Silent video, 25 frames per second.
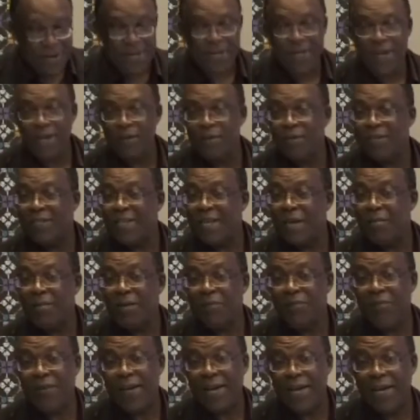And then you
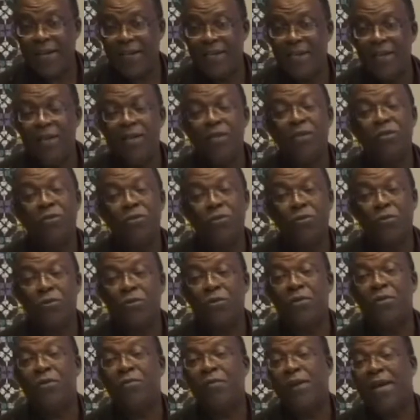subdivide
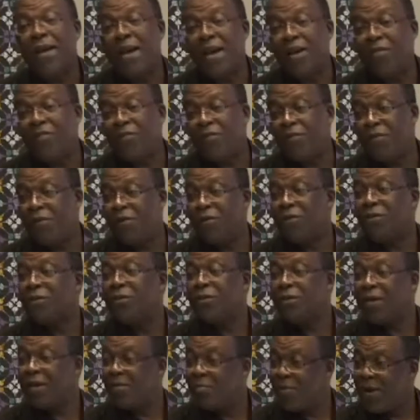2, 3, and 4.
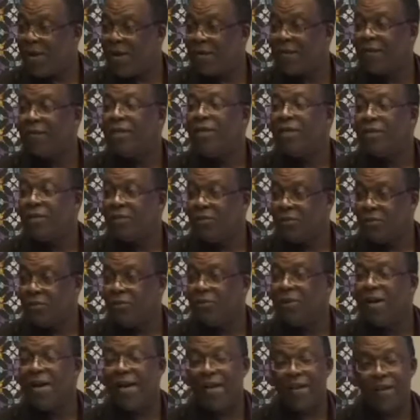So you have 1,
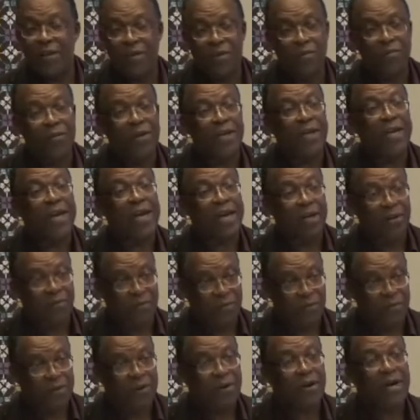2, and 3, and
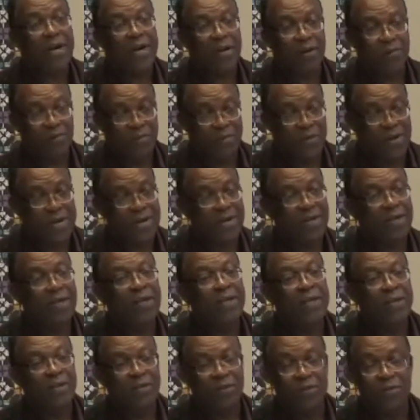4, and 1,
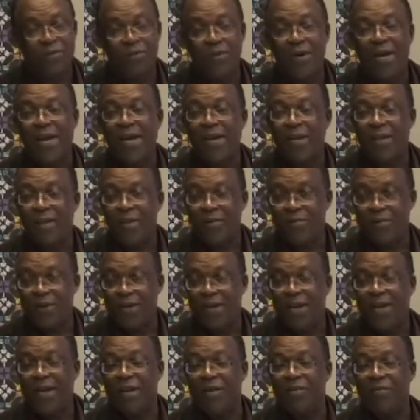2, and
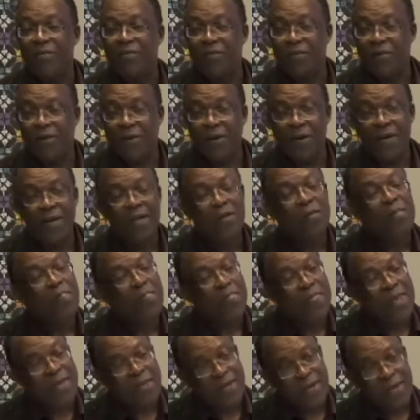3, and 4.
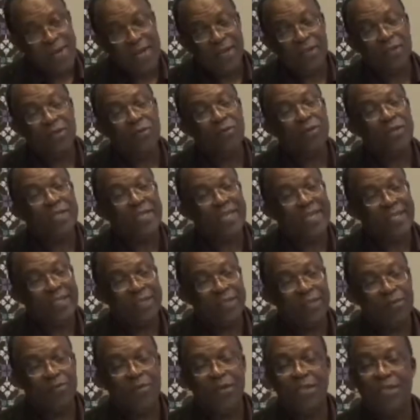Then the next two
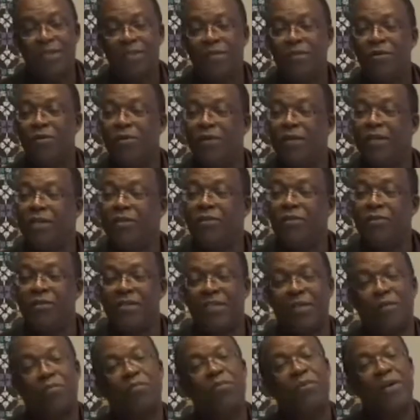stages, we're just going to
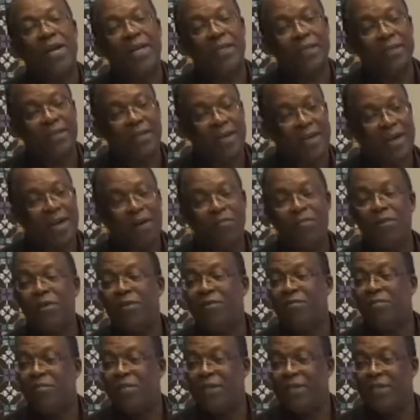suppress a couple
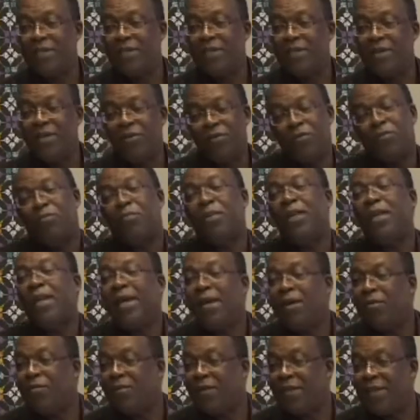of beats to
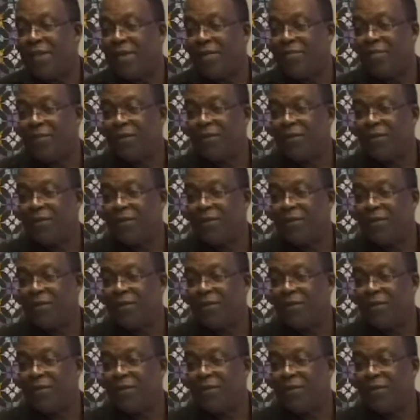play with them.